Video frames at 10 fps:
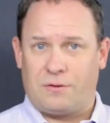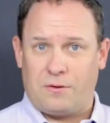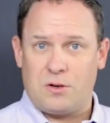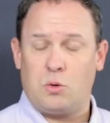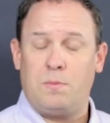The
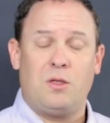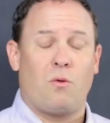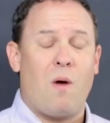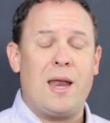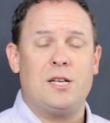first one being
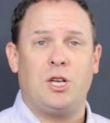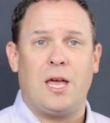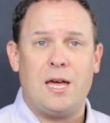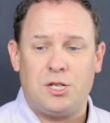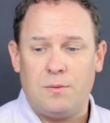the right
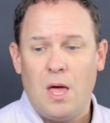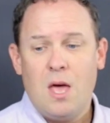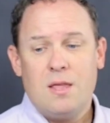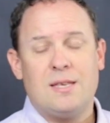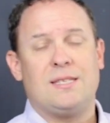education,
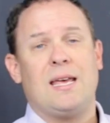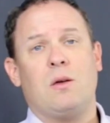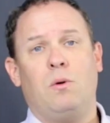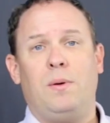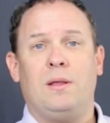the
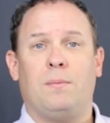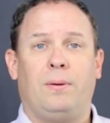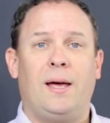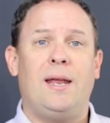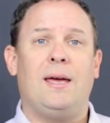second one being the
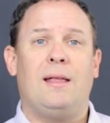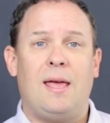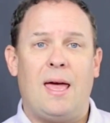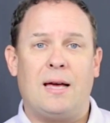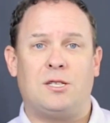planning and
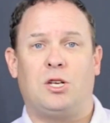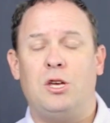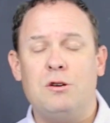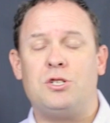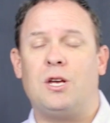the
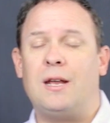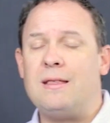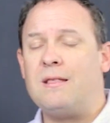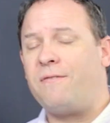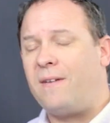execution,
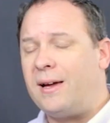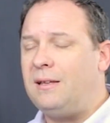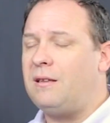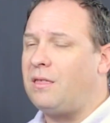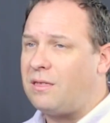and then
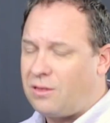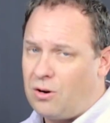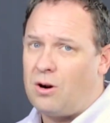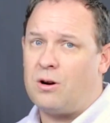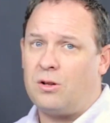finally the
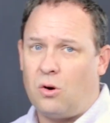third